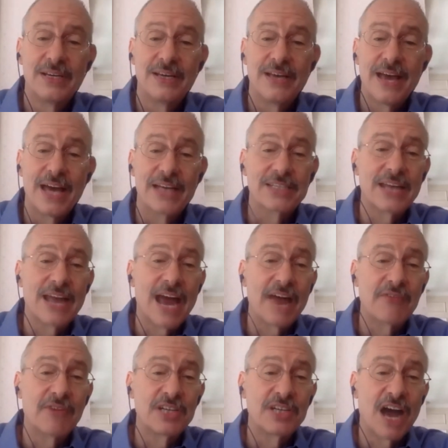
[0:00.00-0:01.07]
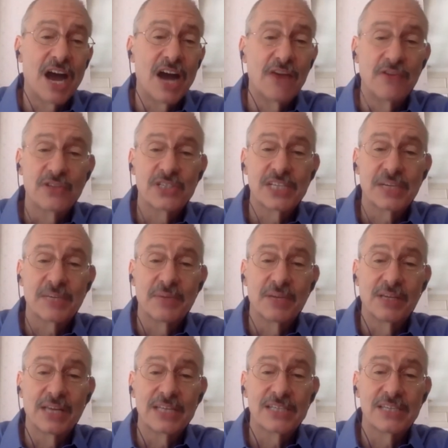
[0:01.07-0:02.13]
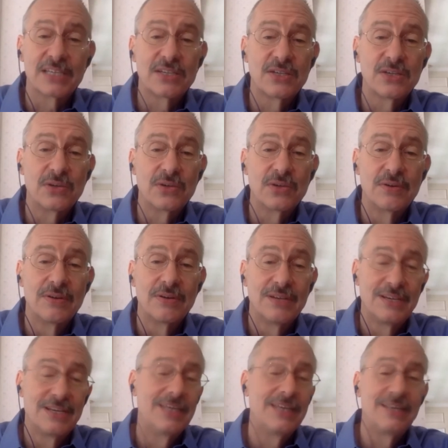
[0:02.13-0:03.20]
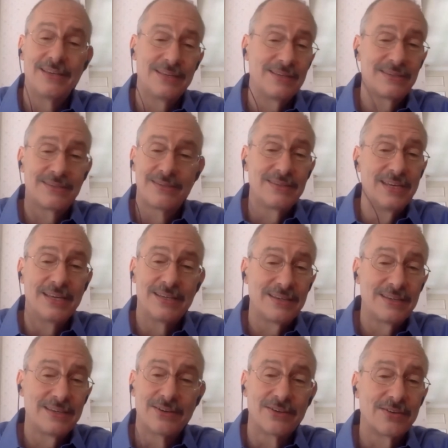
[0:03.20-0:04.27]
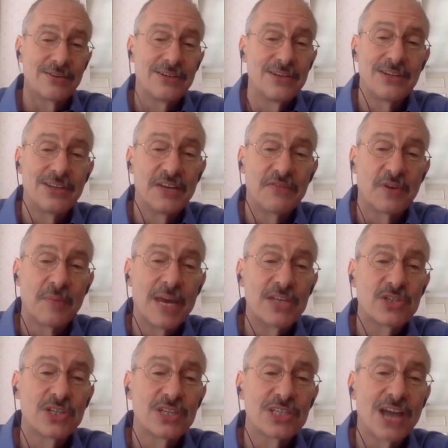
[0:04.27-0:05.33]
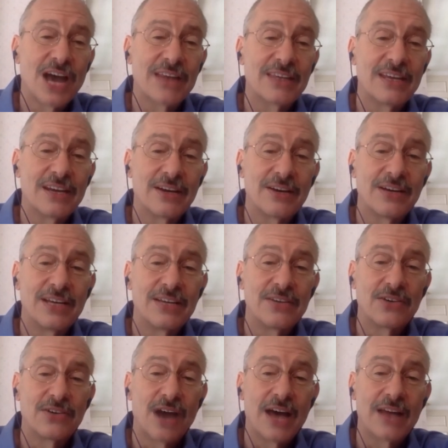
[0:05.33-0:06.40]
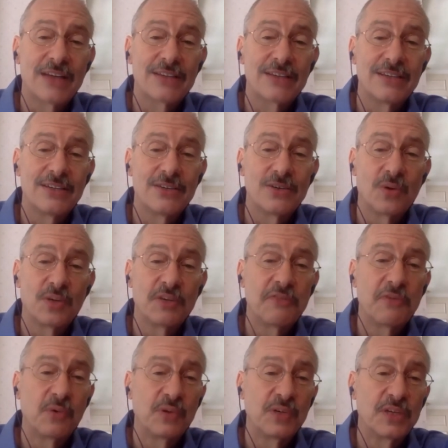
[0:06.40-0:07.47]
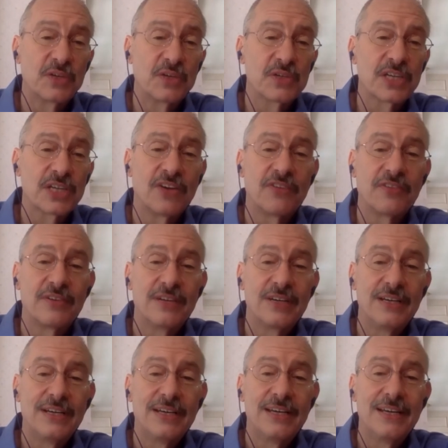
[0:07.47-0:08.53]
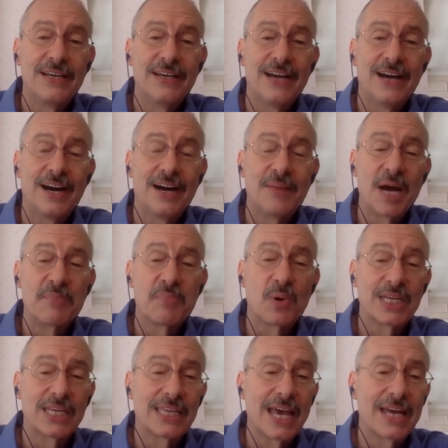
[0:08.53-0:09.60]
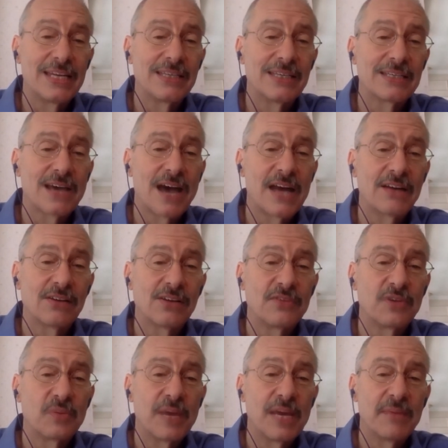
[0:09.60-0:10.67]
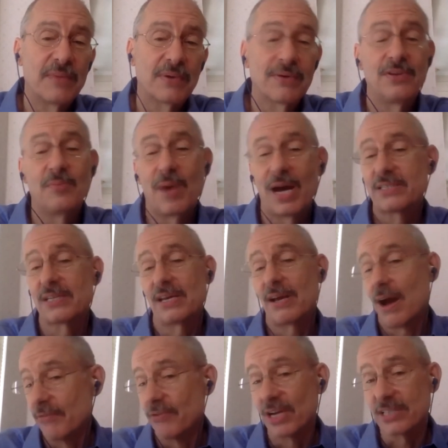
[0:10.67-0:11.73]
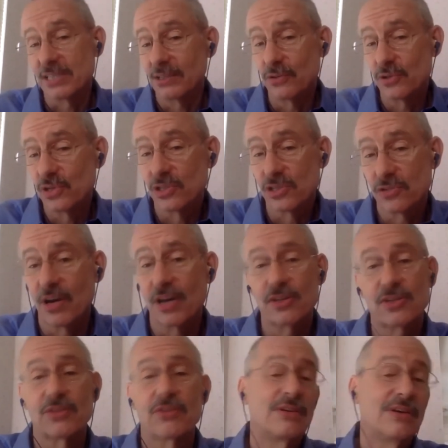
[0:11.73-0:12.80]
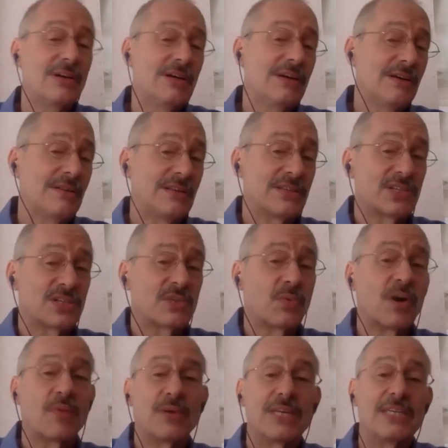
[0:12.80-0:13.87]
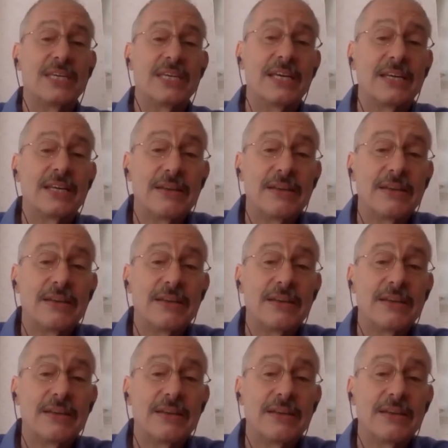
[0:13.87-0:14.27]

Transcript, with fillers: has an average I over sigma less than 2. It, it, it the information is not there and you're not, you're only fooling yourself uh, by putting that in the title of your paper. You might say high resolution structure, this is what we did,